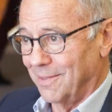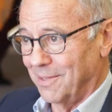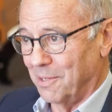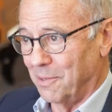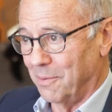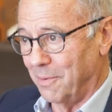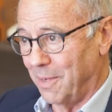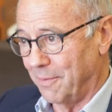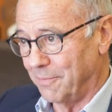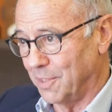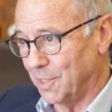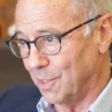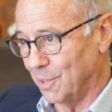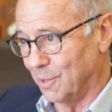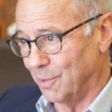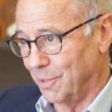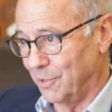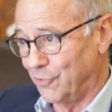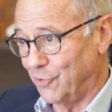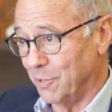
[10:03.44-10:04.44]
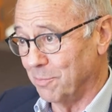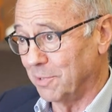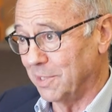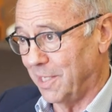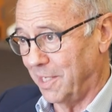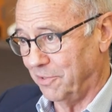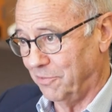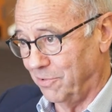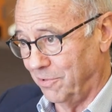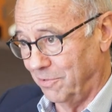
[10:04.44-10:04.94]
no having to go to the gym
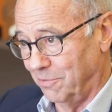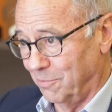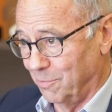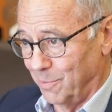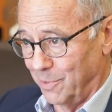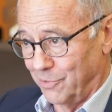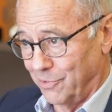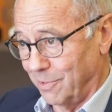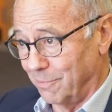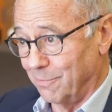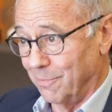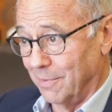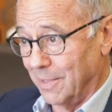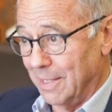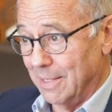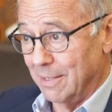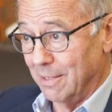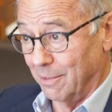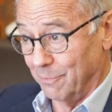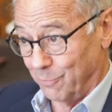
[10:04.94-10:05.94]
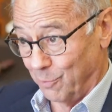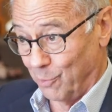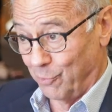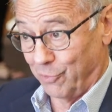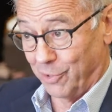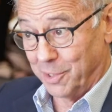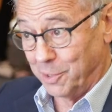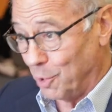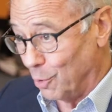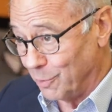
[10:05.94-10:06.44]
classes, which
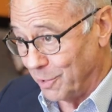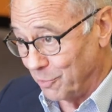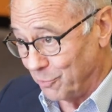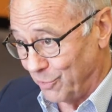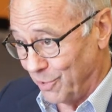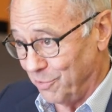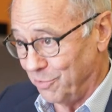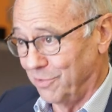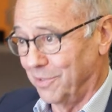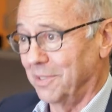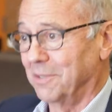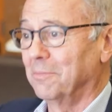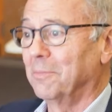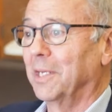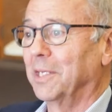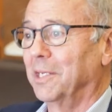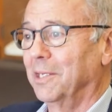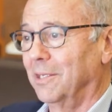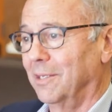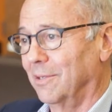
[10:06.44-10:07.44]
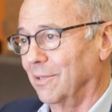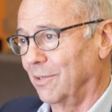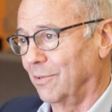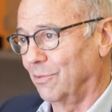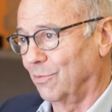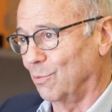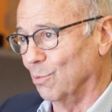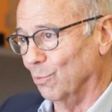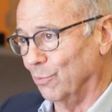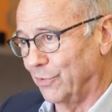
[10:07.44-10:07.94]
unfortunately don't exist in many
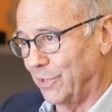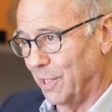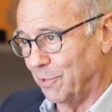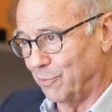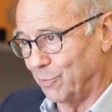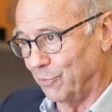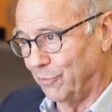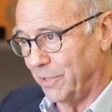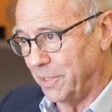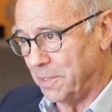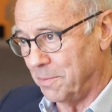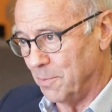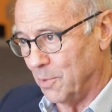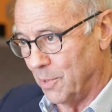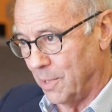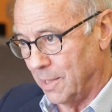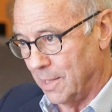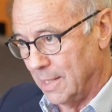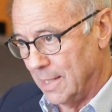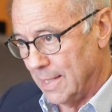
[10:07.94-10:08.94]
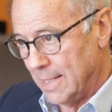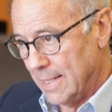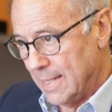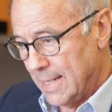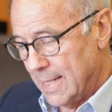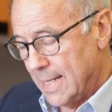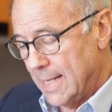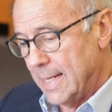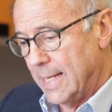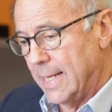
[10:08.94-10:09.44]
school schedules anymore.
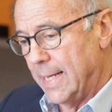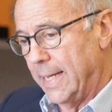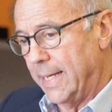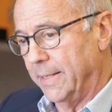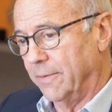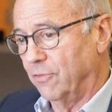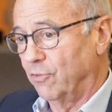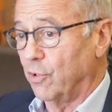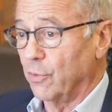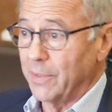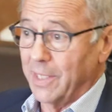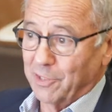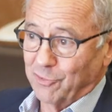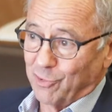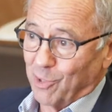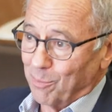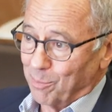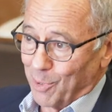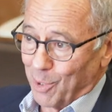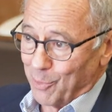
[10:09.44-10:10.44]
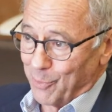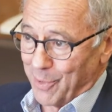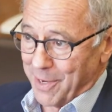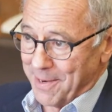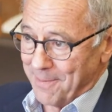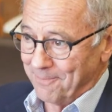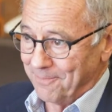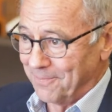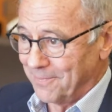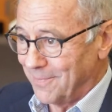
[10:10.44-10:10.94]
And so that's our
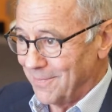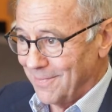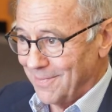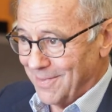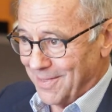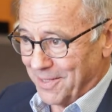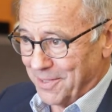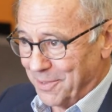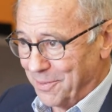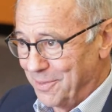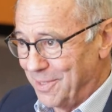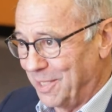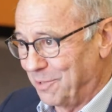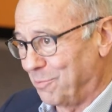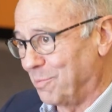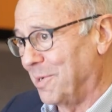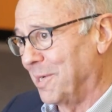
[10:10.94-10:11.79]
program. Uh, that's